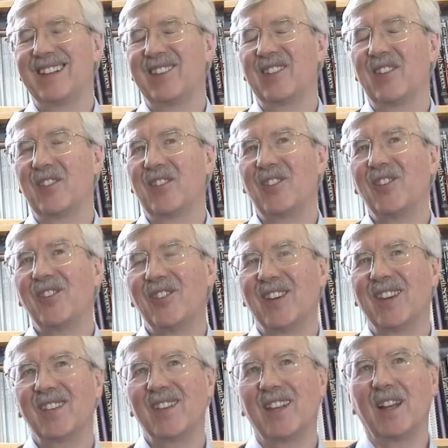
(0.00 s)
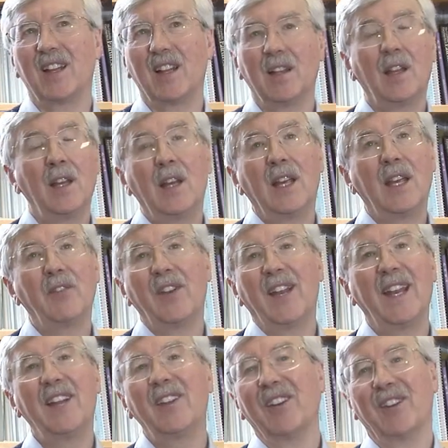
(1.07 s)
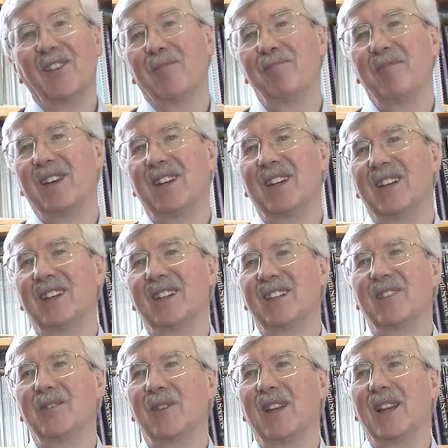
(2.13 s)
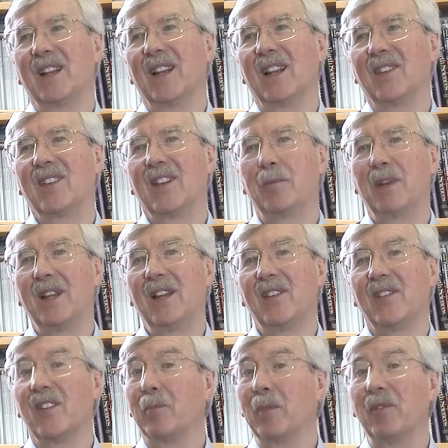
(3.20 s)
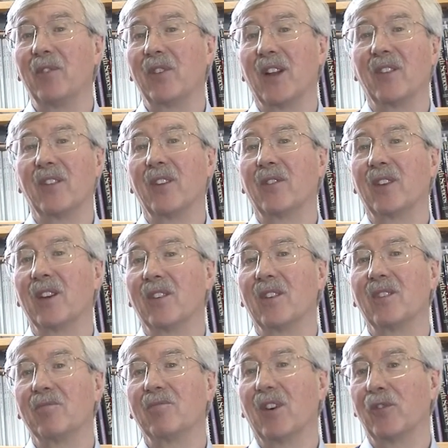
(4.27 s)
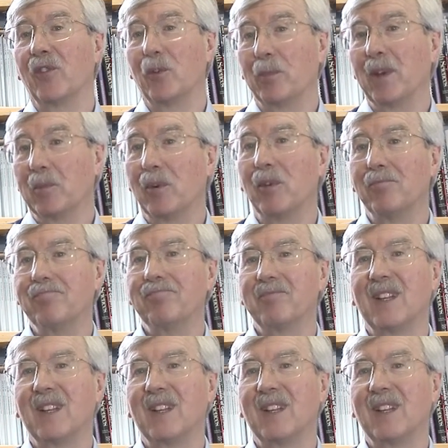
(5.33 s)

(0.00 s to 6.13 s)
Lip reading: It's astonishing, isn't it? And even in England, within the last couple of years, there's been floods that have killed a few people.